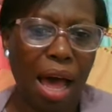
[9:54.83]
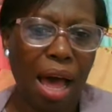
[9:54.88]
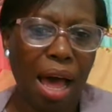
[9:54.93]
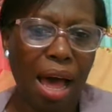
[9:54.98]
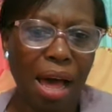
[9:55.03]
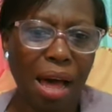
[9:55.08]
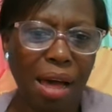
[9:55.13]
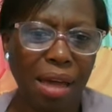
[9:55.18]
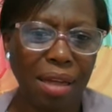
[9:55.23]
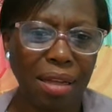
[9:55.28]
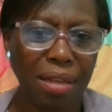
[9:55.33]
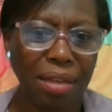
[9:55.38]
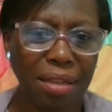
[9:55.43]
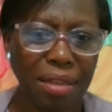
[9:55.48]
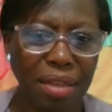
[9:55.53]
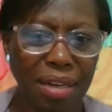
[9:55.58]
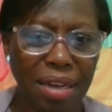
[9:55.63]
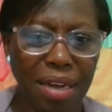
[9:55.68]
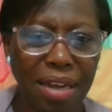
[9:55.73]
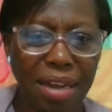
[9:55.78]
A,
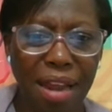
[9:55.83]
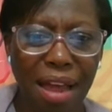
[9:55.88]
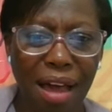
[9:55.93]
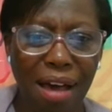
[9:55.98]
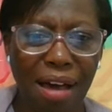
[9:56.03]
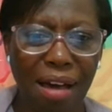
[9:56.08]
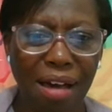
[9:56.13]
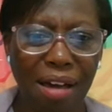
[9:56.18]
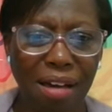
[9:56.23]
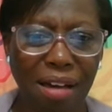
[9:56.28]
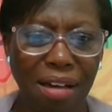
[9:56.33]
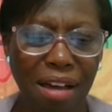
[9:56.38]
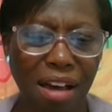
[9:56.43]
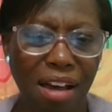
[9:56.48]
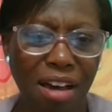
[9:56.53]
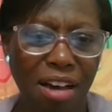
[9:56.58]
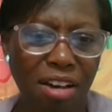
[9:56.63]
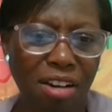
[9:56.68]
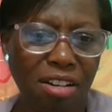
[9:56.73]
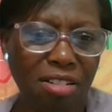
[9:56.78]
na,
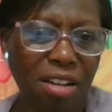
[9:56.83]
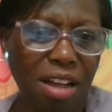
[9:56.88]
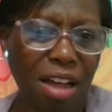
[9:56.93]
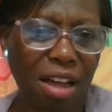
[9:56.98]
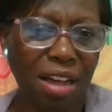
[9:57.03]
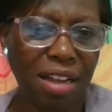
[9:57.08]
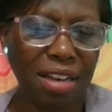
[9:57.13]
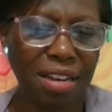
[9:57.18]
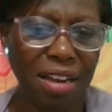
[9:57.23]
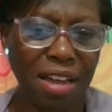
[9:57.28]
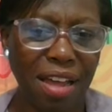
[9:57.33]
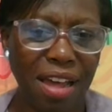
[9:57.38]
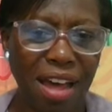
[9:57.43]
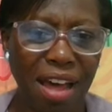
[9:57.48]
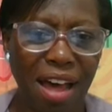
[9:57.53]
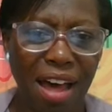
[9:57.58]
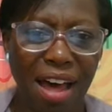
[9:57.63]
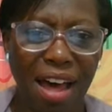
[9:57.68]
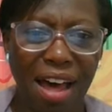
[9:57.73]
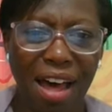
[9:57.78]
ran,
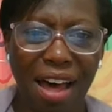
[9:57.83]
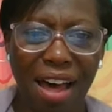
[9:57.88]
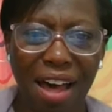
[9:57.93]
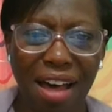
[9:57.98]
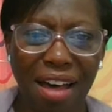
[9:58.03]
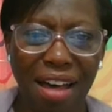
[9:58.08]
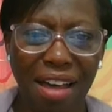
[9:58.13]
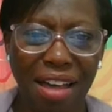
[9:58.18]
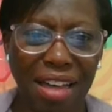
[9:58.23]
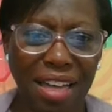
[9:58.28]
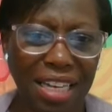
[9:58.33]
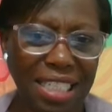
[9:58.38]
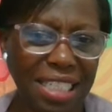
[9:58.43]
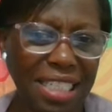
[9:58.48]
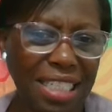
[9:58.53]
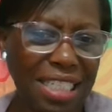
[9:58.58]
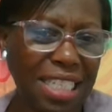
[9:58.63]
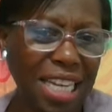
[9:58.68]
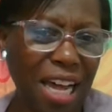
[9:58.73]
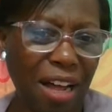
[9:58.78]
ha,
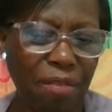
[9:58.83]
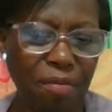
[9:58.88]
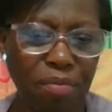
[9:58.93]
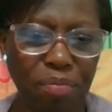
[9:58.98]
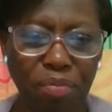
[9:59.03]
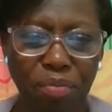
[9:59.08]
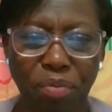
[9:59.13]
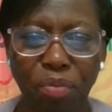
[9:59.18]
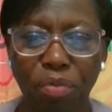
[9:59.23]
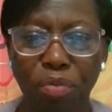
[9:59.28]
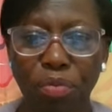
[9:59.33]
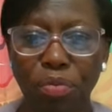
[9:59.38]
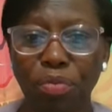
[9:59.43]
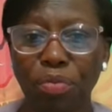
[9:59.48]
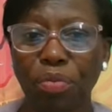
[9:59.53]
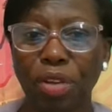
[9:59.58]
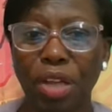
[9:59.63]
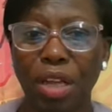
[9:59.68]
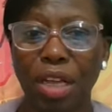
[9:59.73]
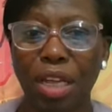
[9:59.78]
da.
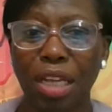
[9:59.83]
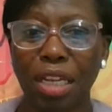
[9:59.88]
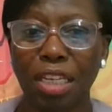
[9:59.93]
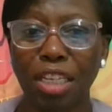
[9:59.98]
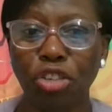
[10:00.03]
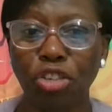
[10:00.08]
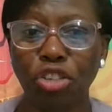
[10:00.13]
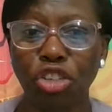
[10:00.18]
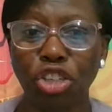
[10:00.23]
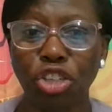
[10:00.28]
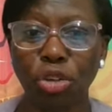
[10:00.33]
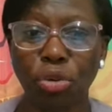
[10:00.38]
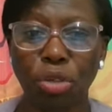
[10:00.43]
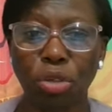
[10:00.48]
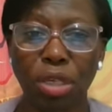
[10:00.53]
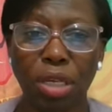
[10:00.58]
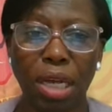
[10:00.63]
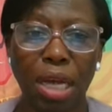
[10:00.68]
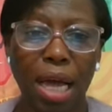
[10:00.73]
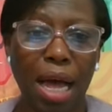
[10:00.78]
Use your
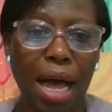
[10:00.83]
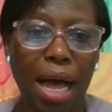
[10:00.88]
shoulder.